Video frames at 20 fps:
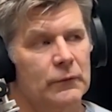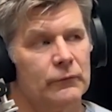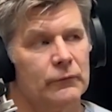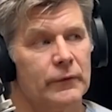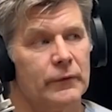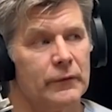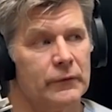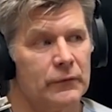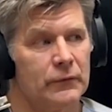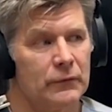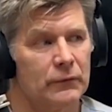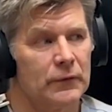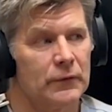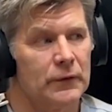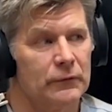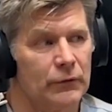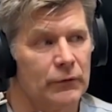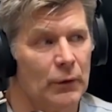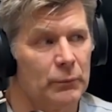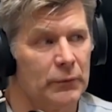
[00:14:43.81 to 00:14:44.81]
of the
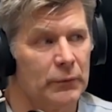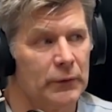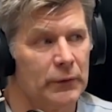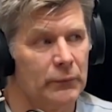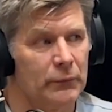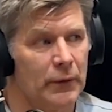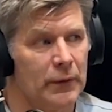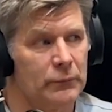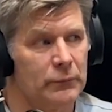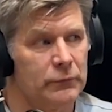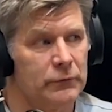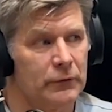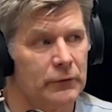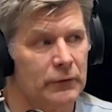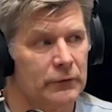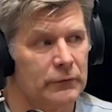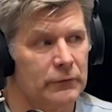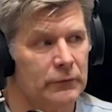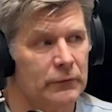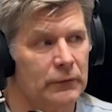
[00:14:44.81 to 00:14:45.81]
degree of upper airway
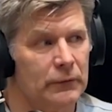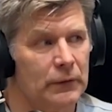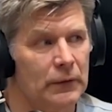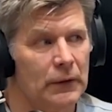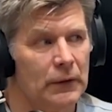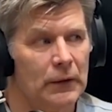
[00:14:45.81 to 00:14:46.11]
obstruction.